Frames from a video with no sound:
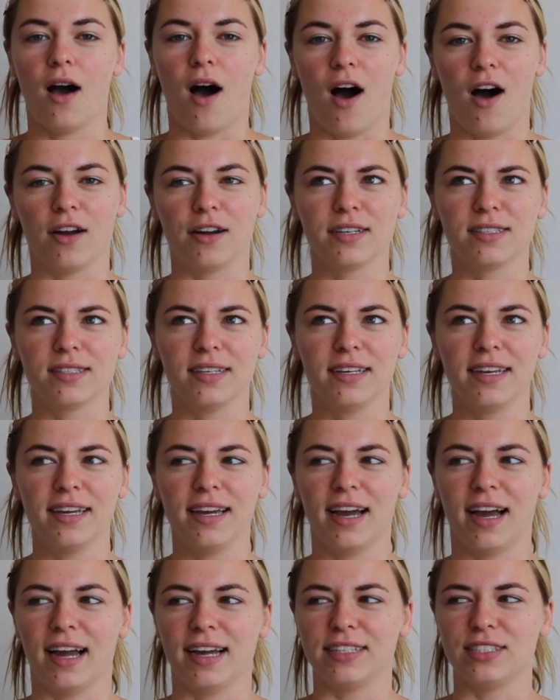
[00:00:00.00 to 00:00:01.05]

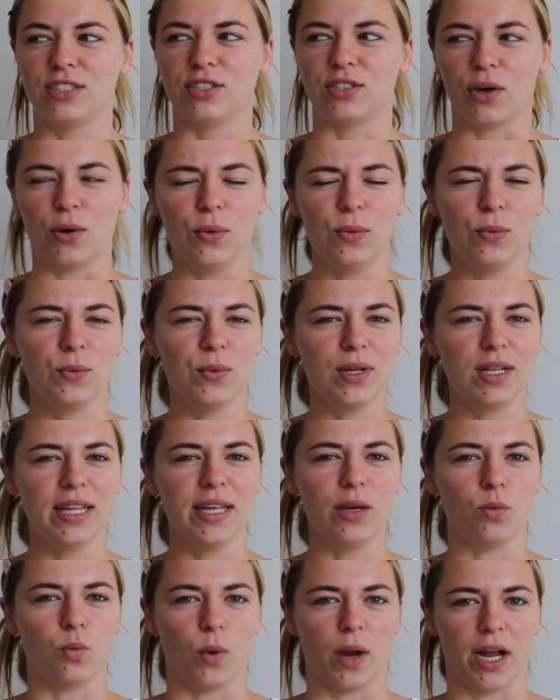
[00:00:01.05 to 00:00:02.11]
Honestly, I don't
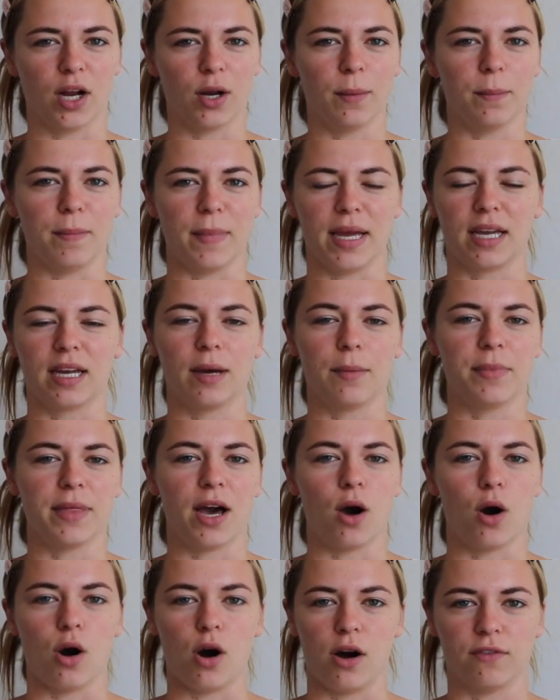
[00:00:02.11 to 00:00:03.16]
really wear makeup
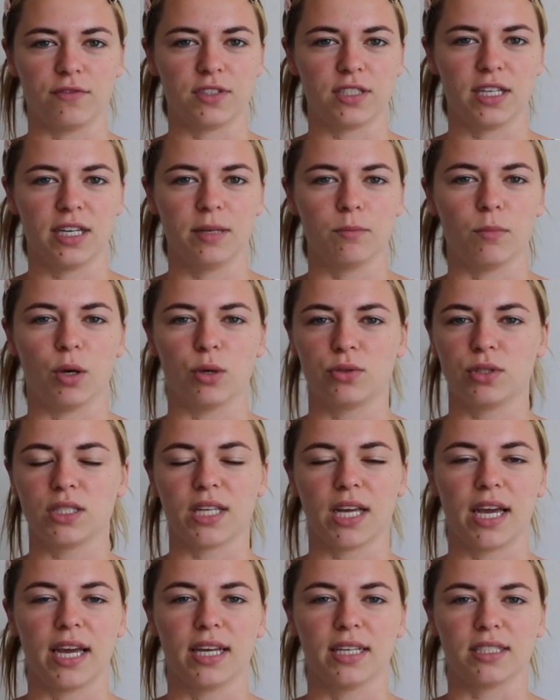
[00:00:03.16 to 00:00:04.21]
that often. Most
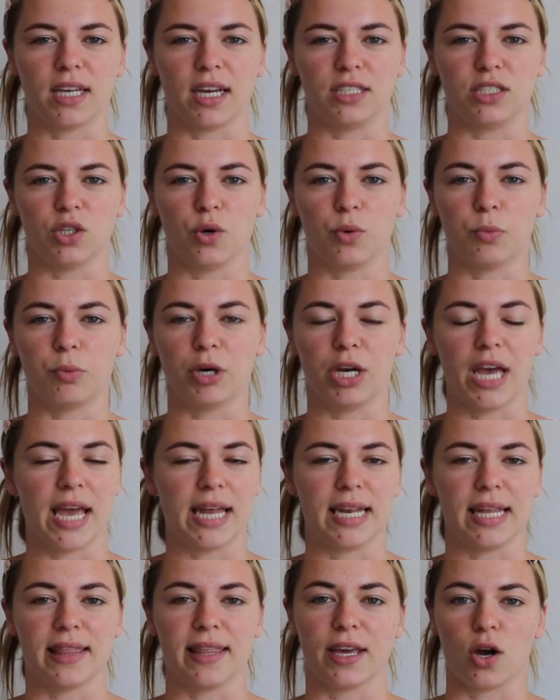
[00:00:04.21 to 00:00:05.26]
days I don't put
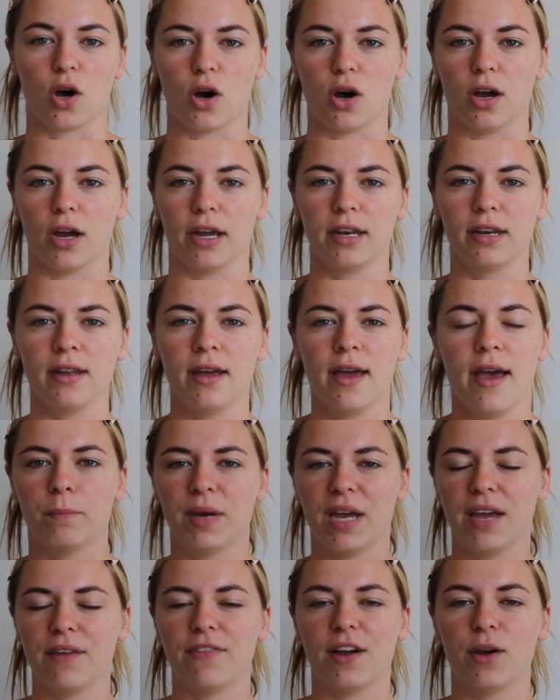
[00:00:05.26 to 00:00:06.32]
anything on,
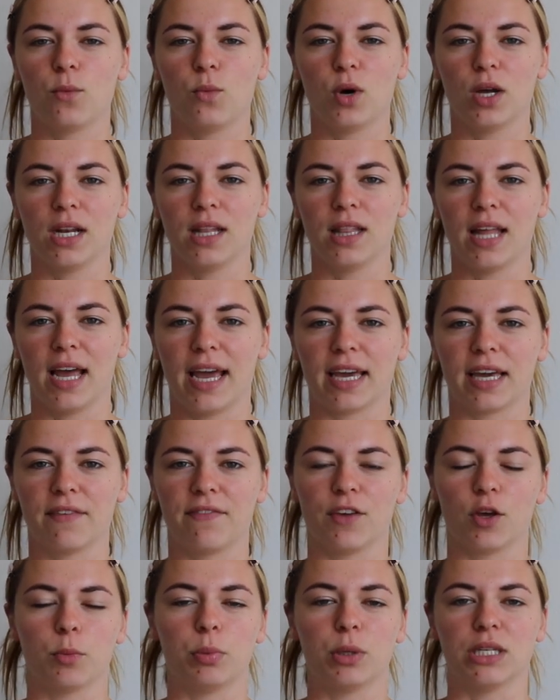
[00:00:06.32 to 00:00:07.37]
but if I want to like
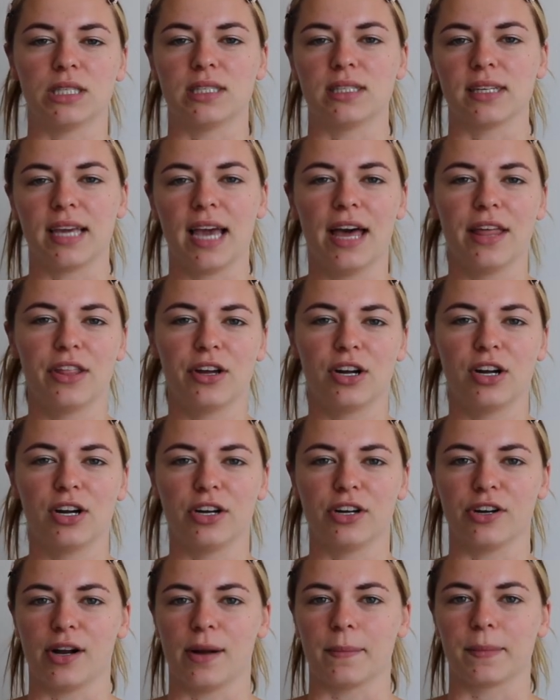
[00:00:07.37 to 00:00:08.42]
feel put together,
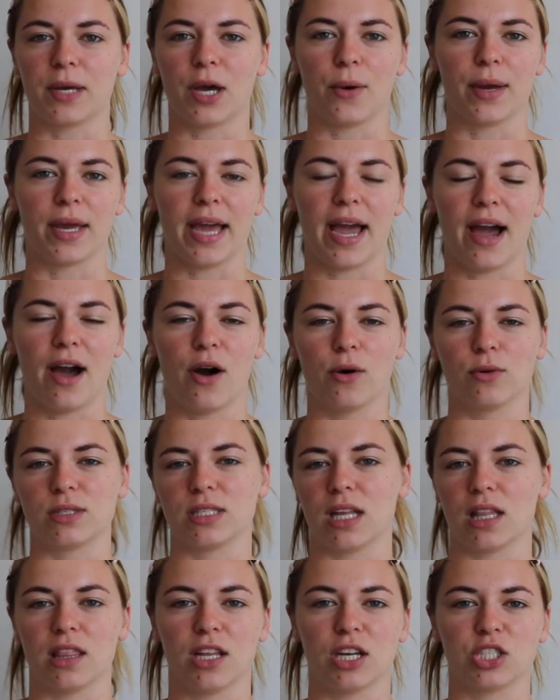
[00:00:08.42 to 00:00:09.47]
or I'm going out
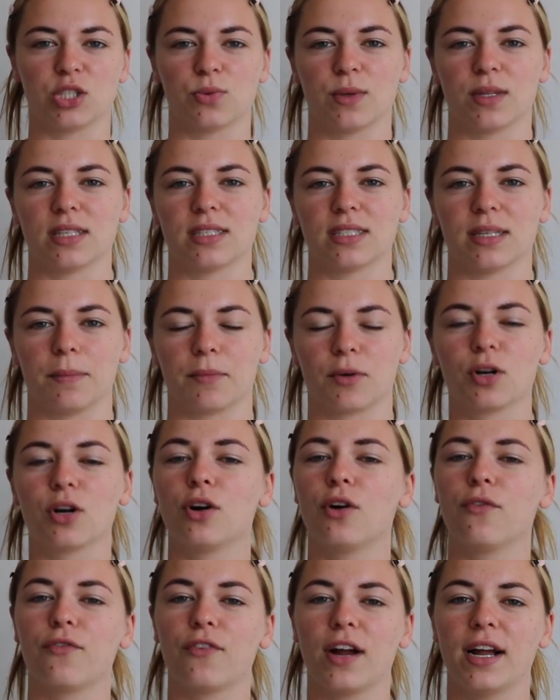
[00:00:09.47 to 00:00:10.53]
to lunch with some
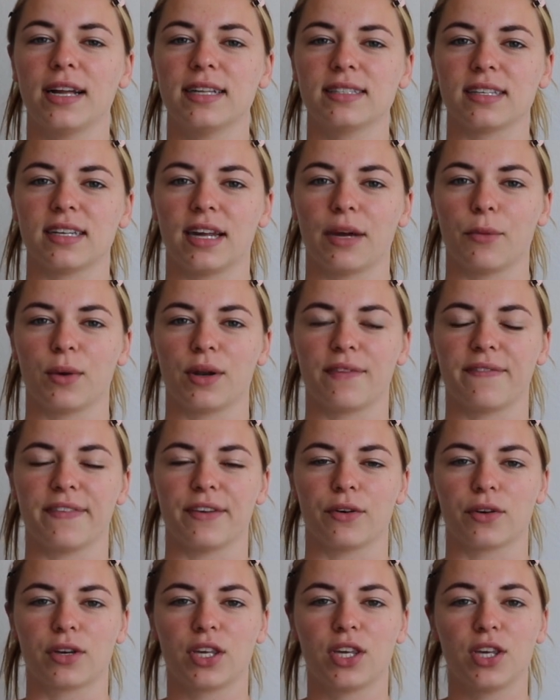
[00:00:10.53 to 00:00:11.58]
girlfriends and I want to
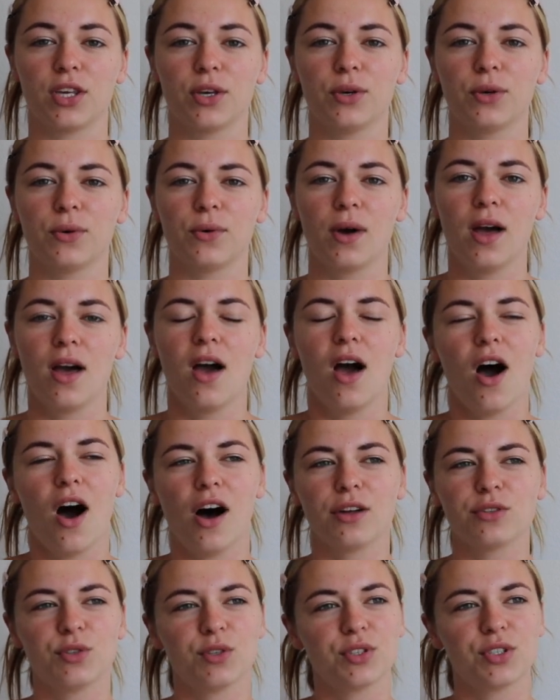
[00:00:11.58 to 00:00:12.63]
feel cute,
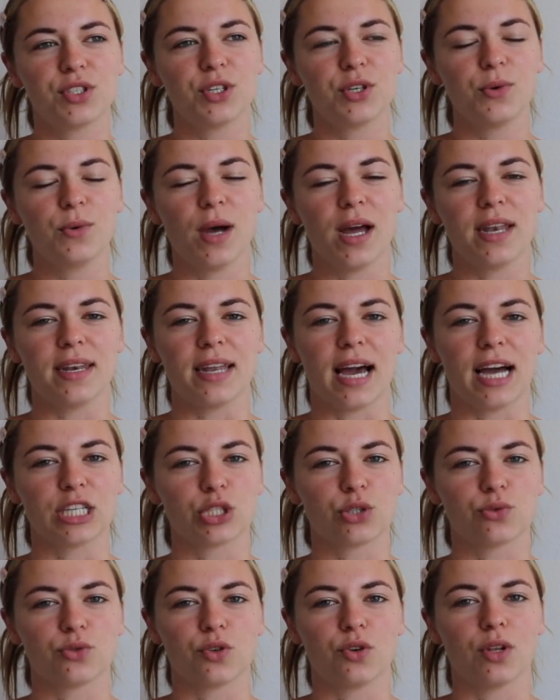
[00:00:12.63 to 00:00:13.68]
I'll just do a
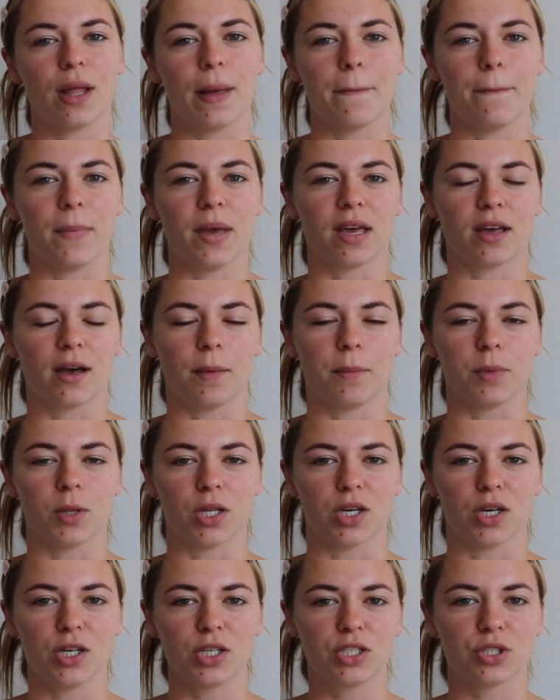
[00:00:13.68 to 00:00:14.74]
natural makeup
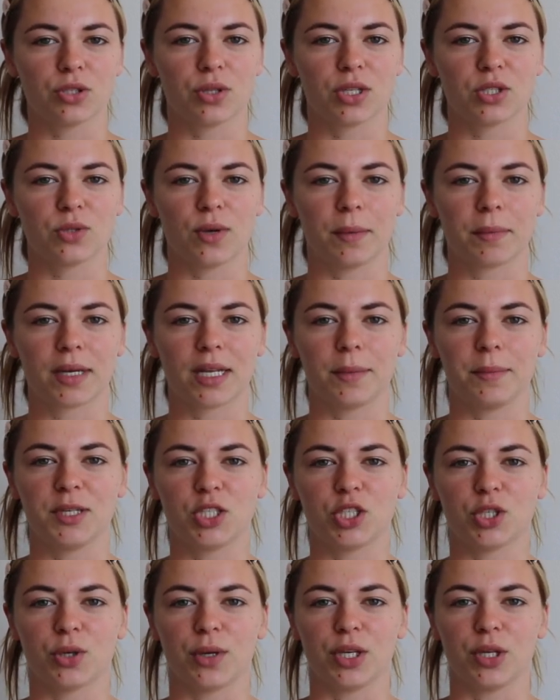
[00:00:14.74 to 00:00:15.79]
look. So that's what I'm going to be
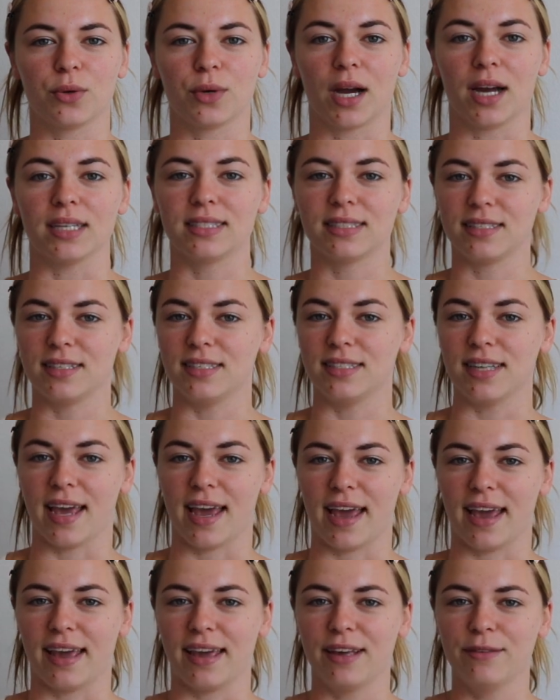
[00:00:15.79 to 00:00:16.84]
showing you guys
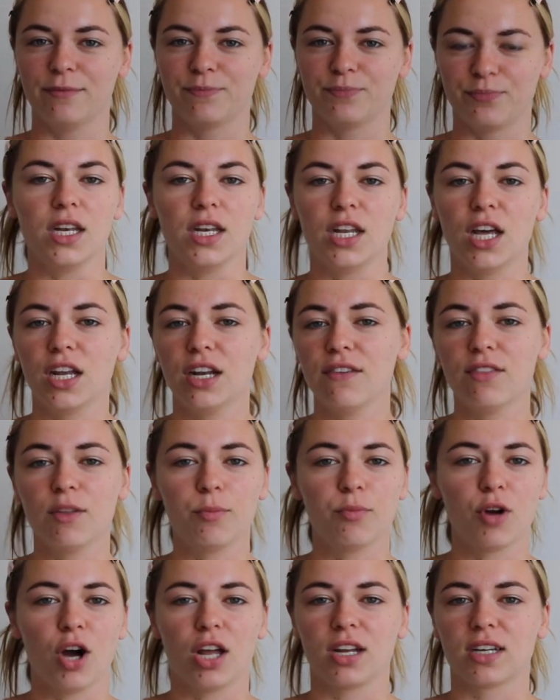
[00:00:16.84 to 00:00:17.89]
today. None of the
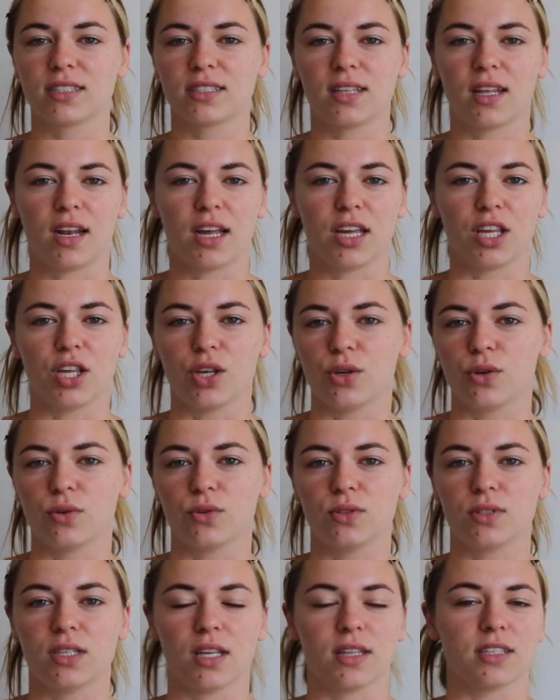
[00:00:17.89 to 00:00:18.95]
products that I
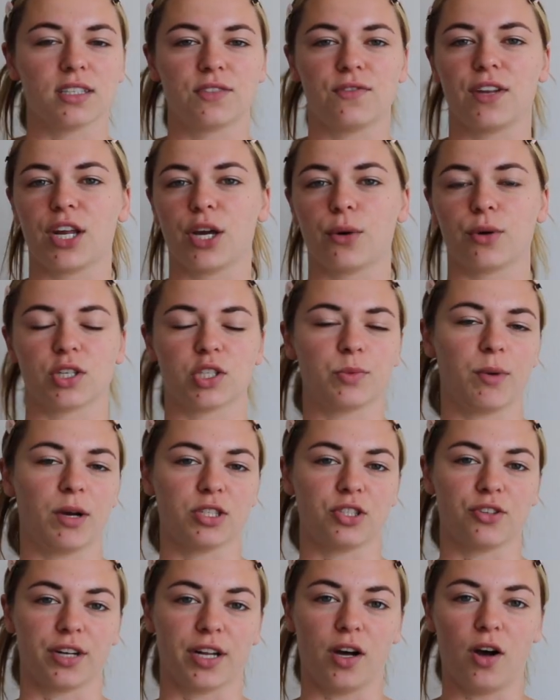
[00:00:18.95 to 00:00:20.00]
use in this video are
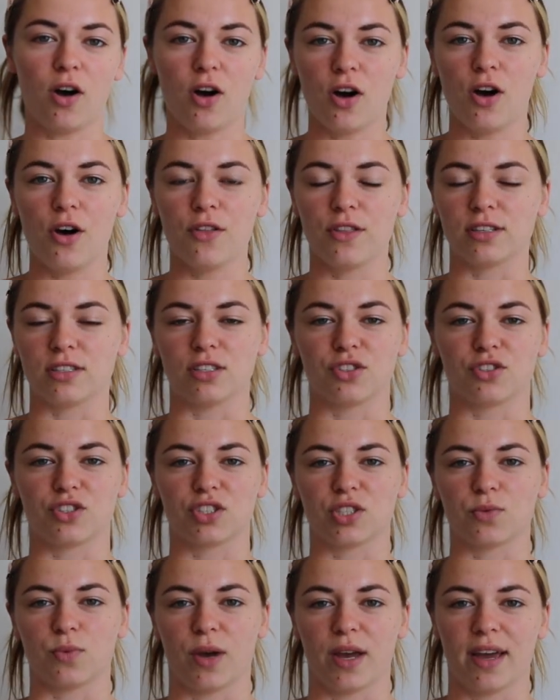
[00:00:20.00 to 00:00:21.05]
sponsored at all. This is
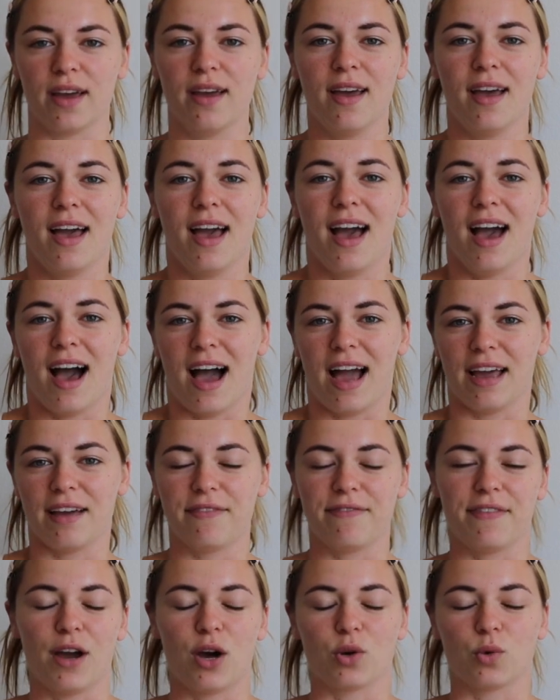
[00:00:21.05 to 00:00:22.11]
just what I
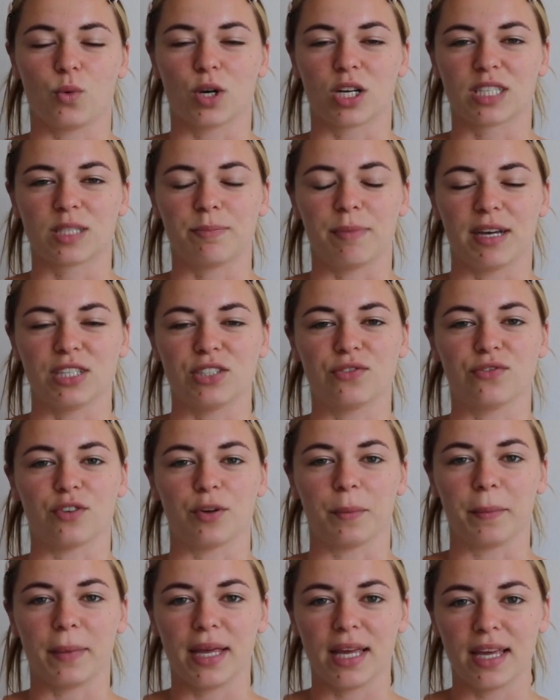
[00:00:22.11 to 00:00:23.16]
have found works best for
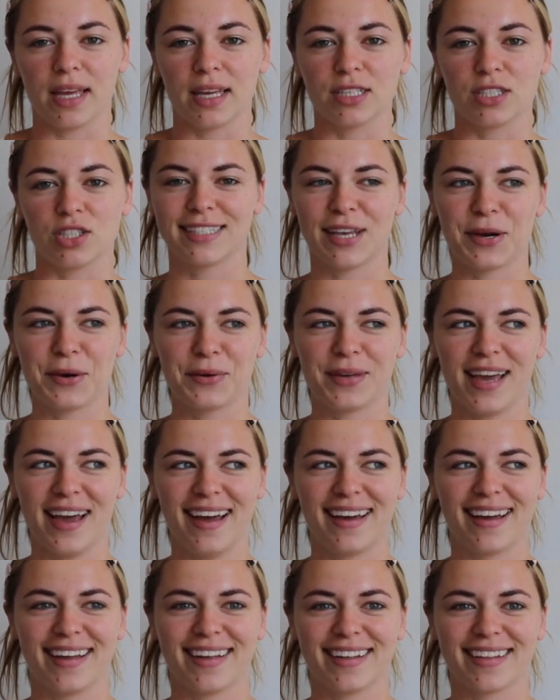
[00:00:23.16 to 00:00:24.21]
me. So
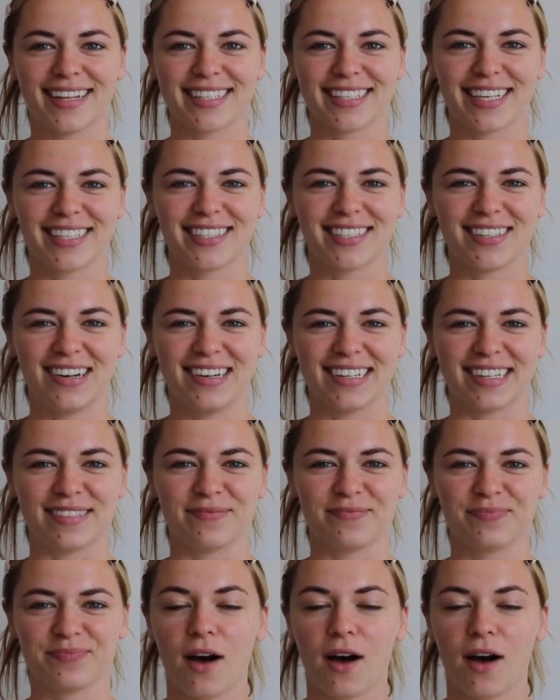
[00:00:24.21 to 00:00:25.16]
yeah, let's get started.